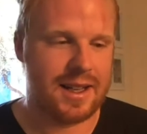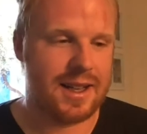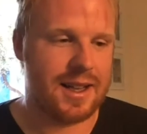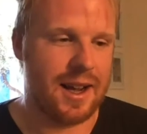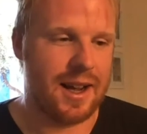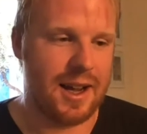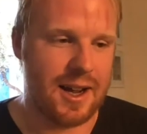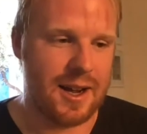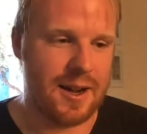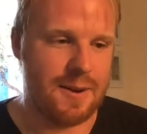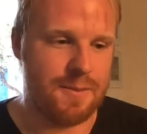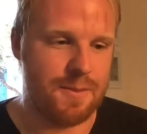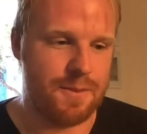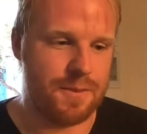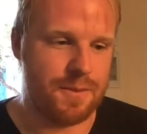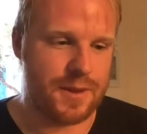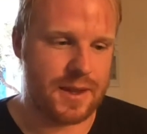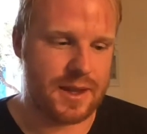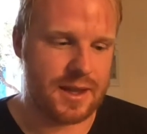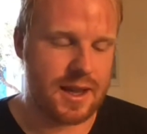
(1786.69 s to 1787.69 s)

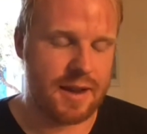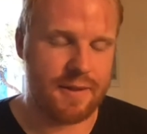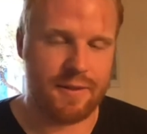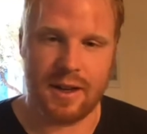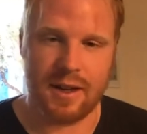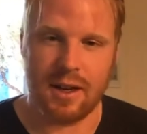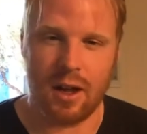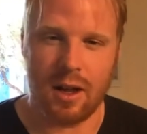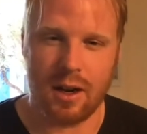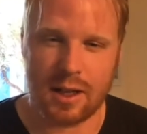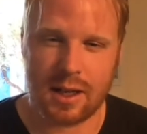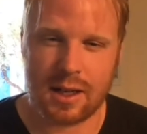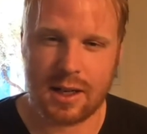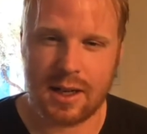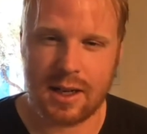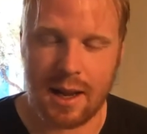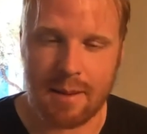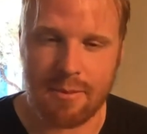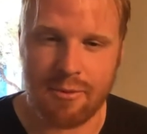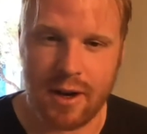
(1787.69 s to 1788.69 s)
There's definitely a lot of
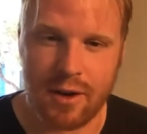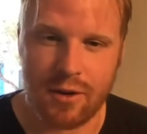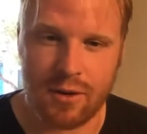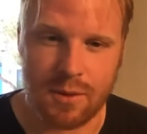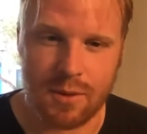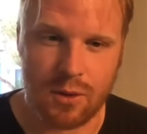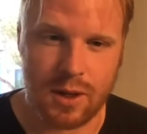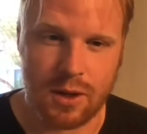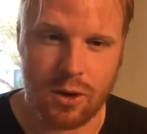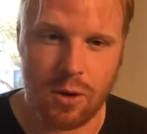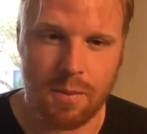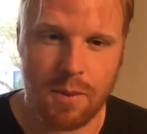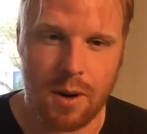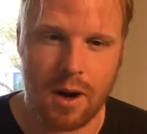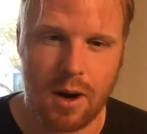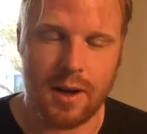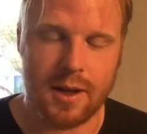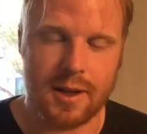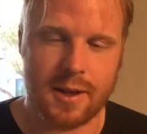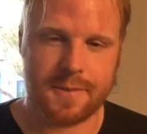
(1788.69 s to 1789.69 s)
collaboration between all
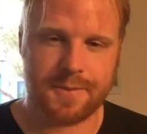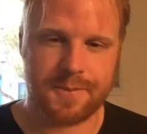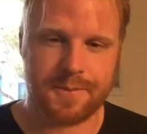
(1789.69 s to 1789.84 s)
parties.